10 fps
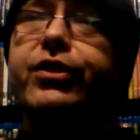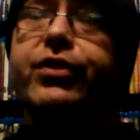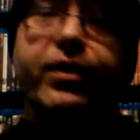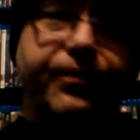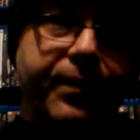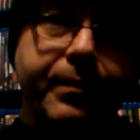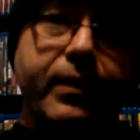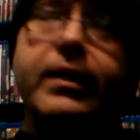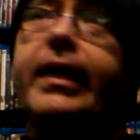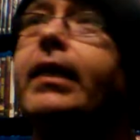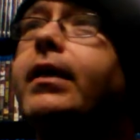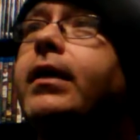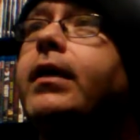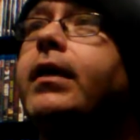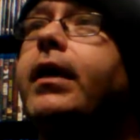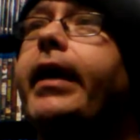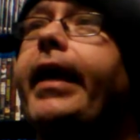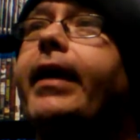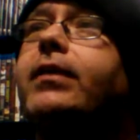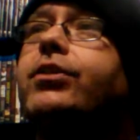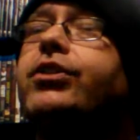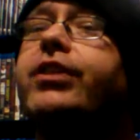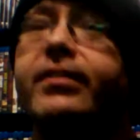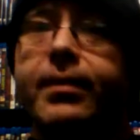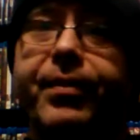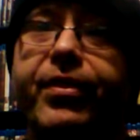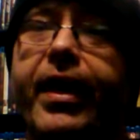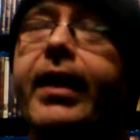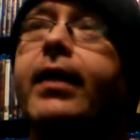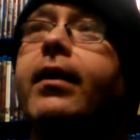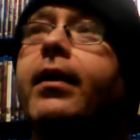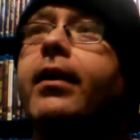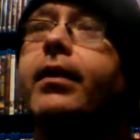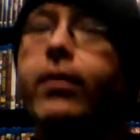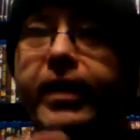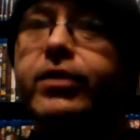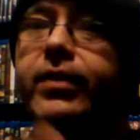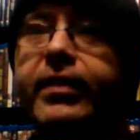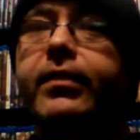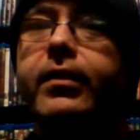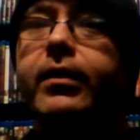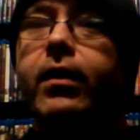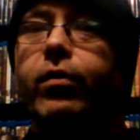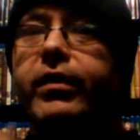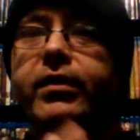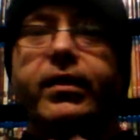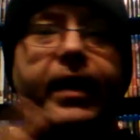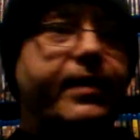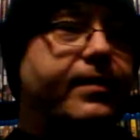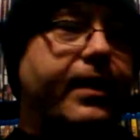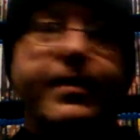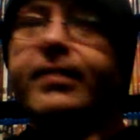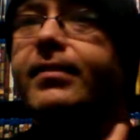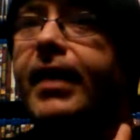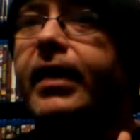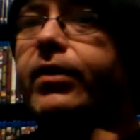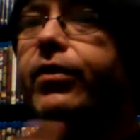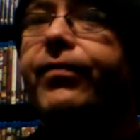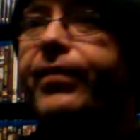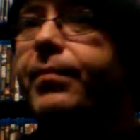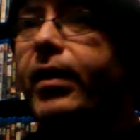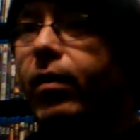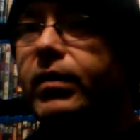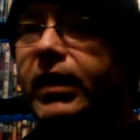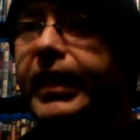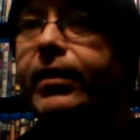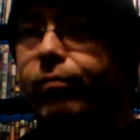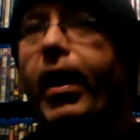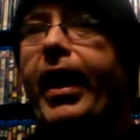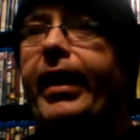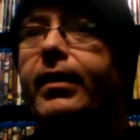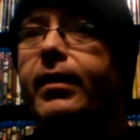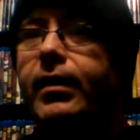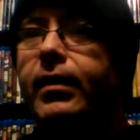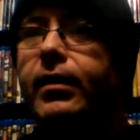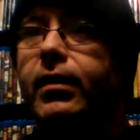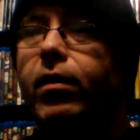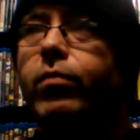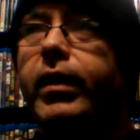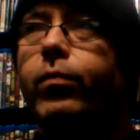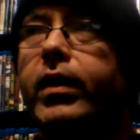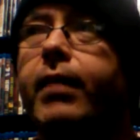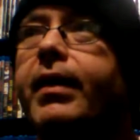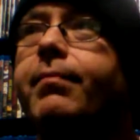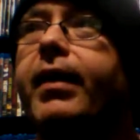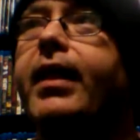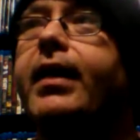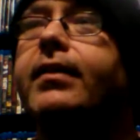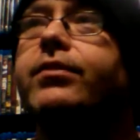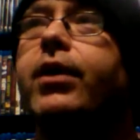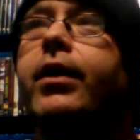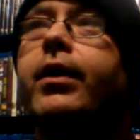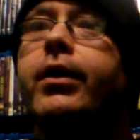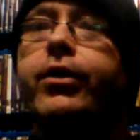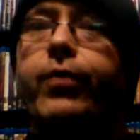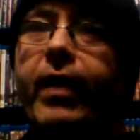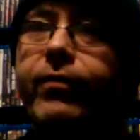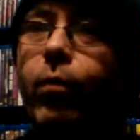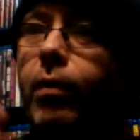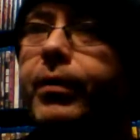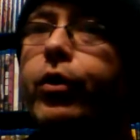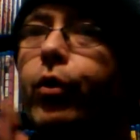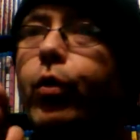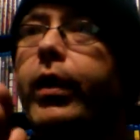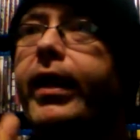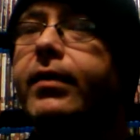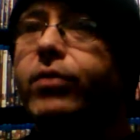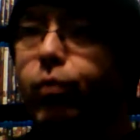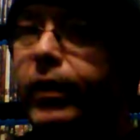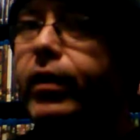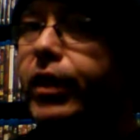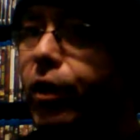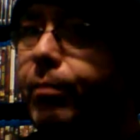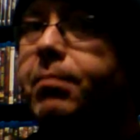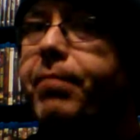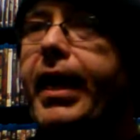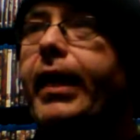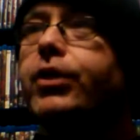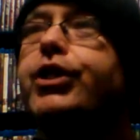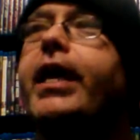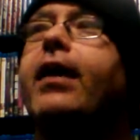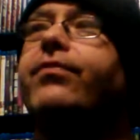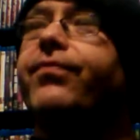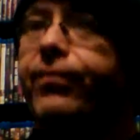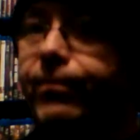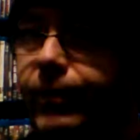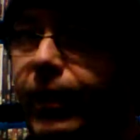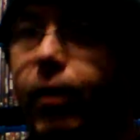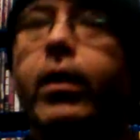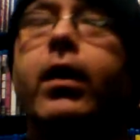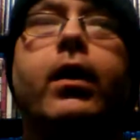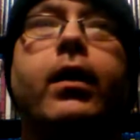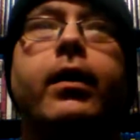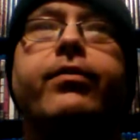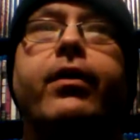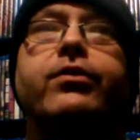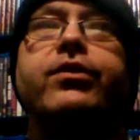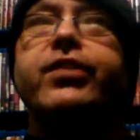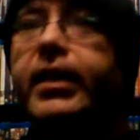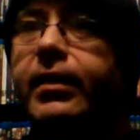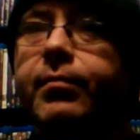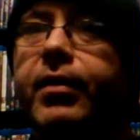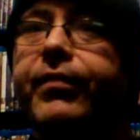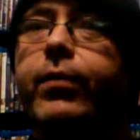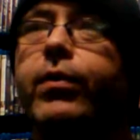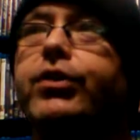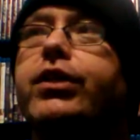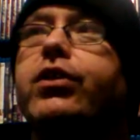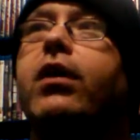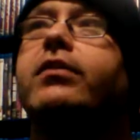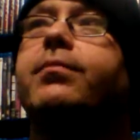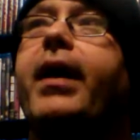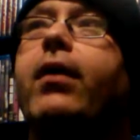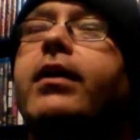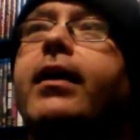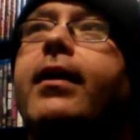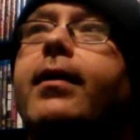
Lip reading: She's a good female lead and she's sympathetic. You know, it's like, this is how you do a female lead, right? You know, and what I mean by that is you have a woman who is a real human being. She has, you know, there's a scene in the movie where she talks about